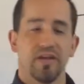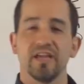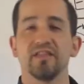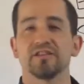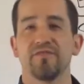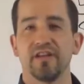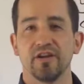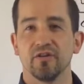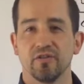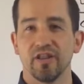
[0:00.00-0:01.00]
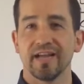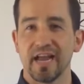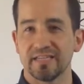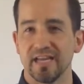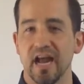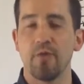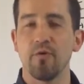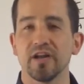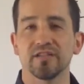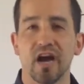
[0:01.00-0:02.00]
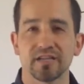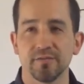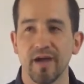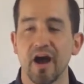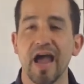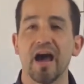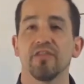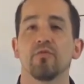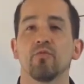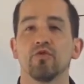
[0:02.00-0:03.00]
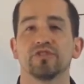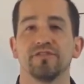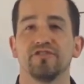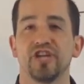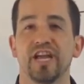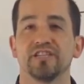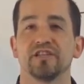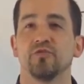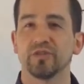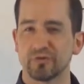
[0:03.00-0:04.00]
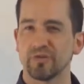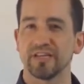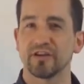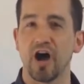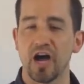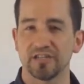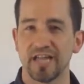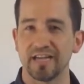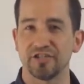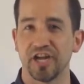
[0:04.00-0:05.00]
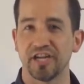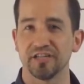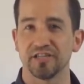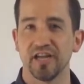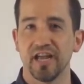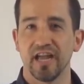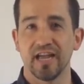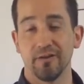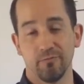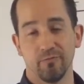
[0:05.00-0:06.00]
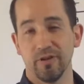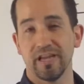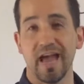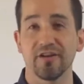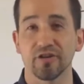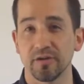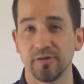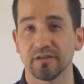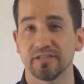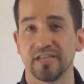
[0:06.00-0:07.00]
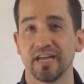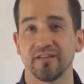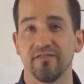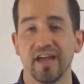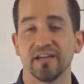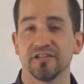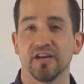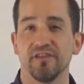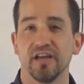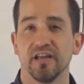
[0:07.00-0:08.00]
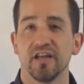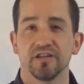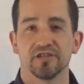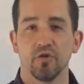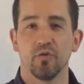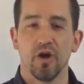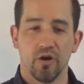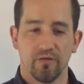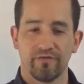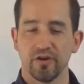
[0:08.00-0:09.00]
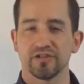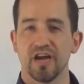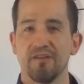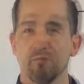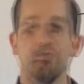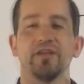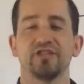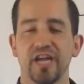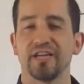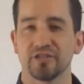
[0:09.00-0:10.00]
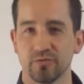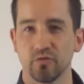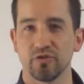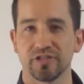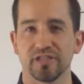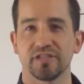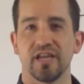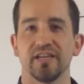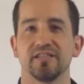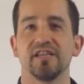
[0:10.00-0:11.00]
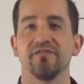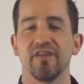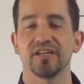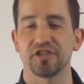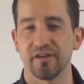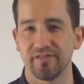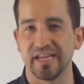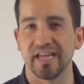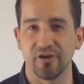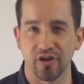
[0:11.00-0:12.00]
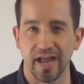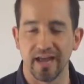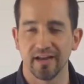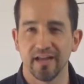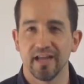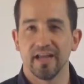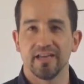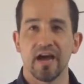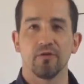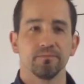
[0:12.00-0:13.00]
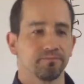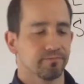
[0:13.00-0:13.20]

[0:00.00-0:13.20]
in this video, like I said, I want to talk to you about how the rules have changed and what's really caused that change, and really how you're going to be able to take advantage of it. So first off, what changed the rules is the invention of the internet. Now,